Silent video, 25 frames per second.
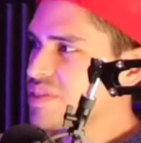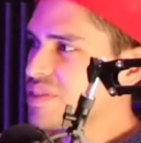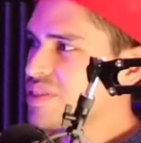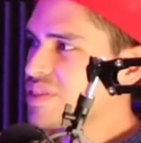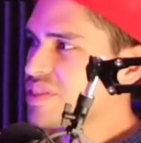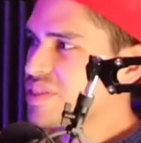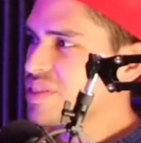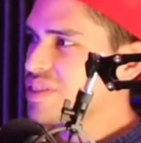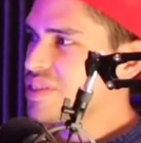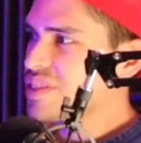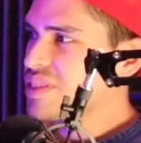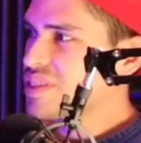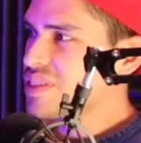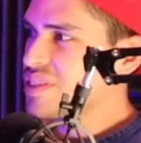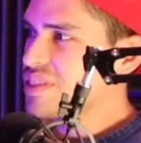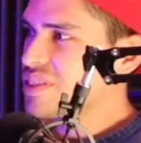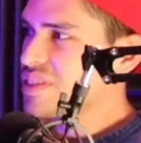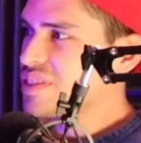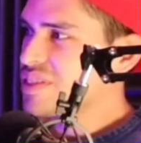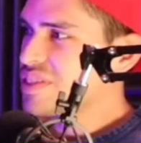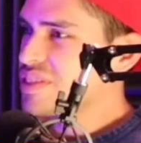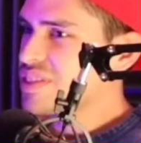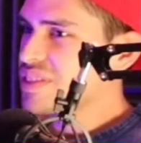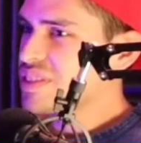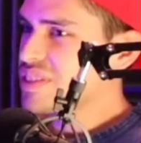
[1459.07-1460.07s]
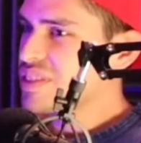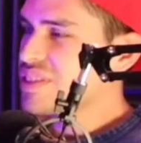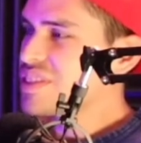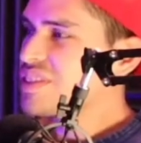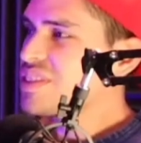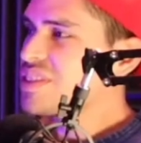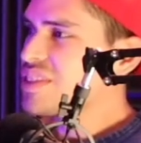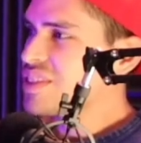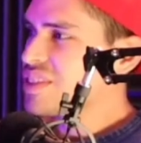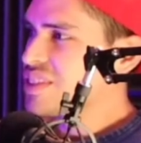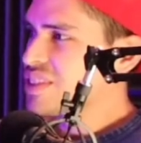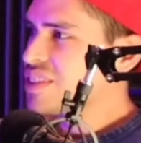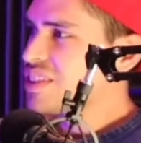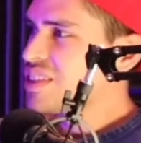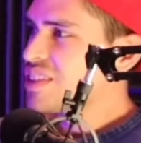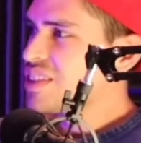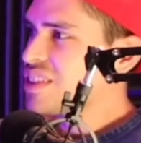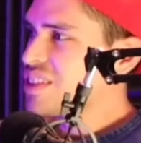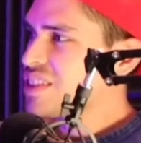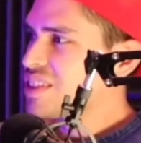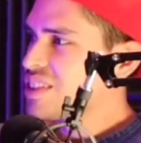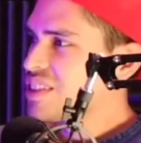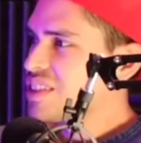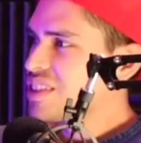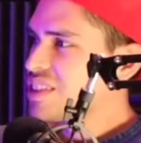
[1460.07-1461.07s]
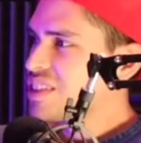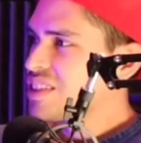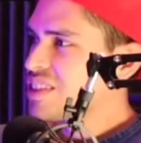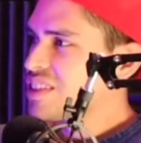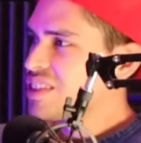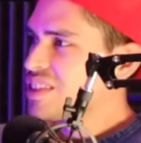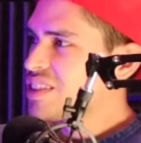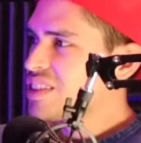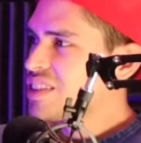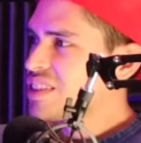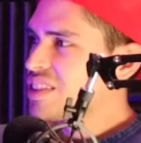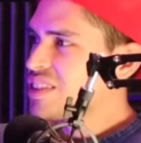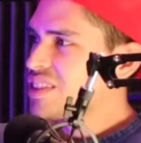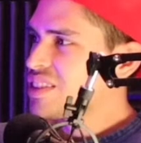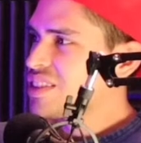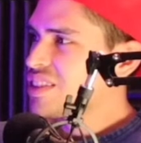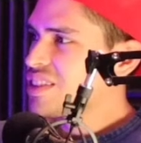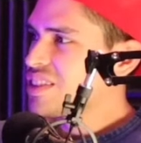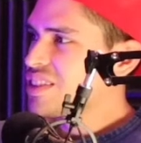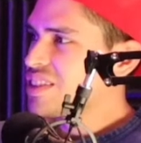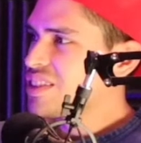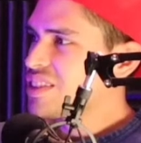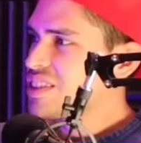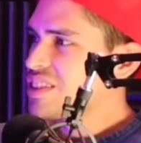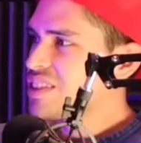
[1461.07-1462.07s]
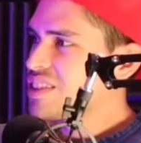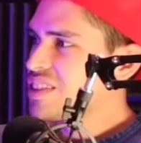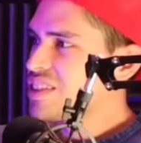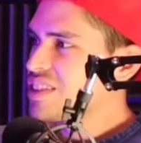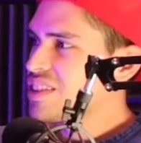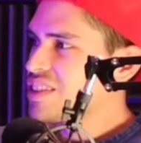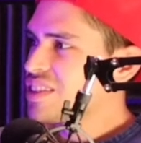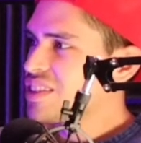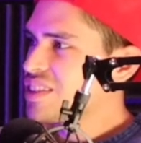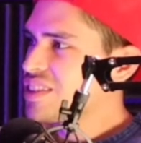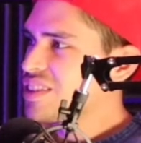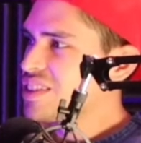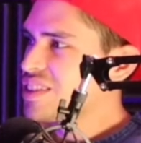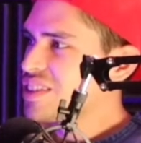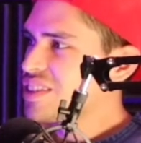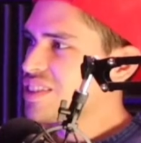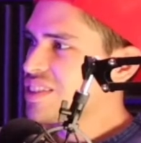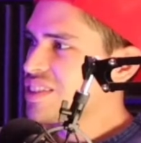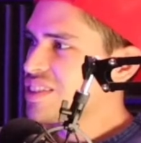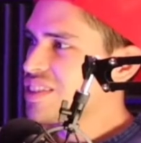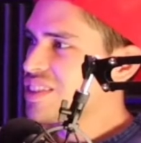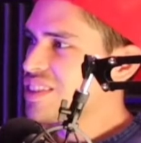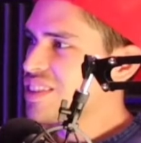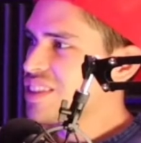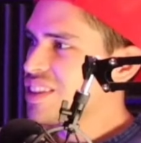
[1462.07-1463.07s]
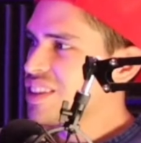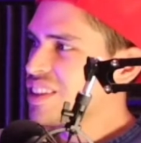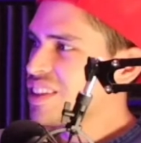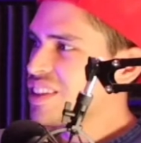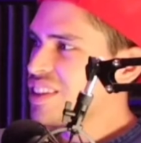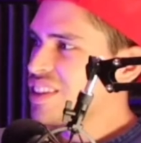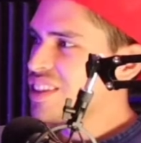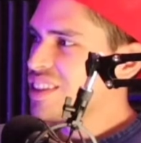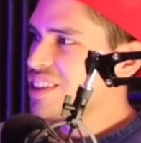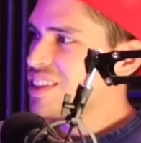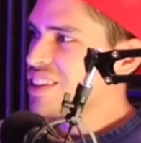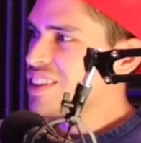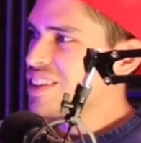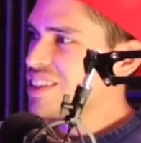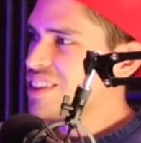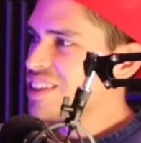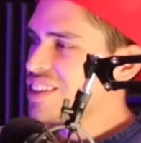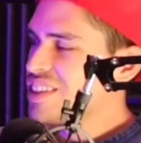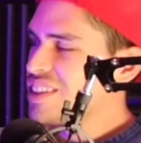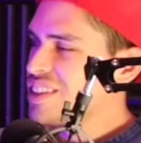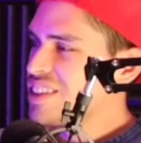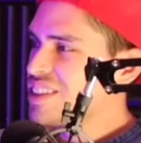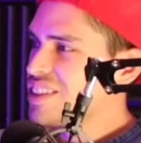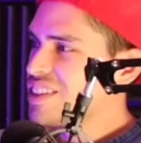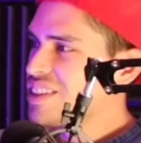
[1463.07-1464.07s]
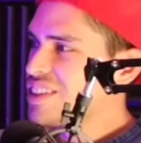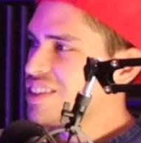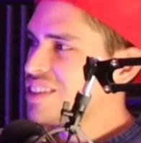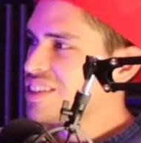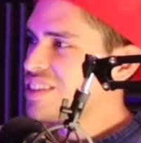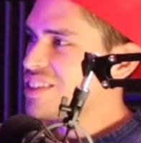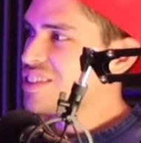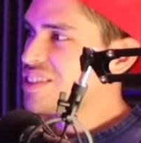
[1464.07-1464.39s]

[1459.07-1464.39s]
No words are spoken by the person on screen.